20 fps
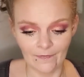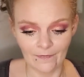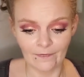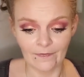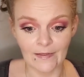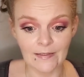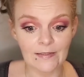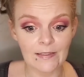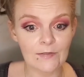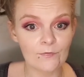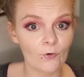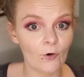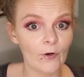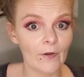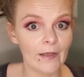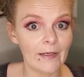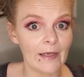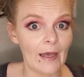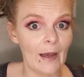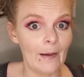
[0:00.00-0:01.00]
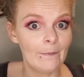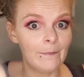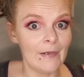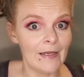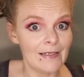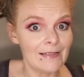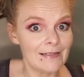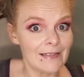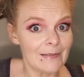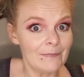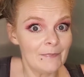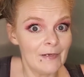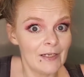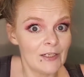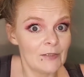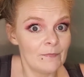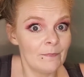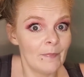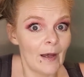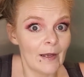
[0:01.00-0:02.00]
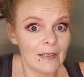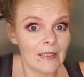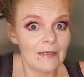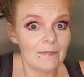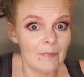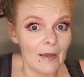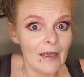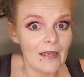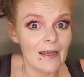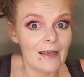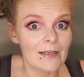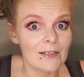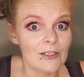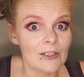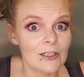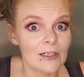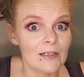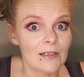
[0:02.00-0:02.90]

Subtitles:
This is for like a basic bitch Becky beige.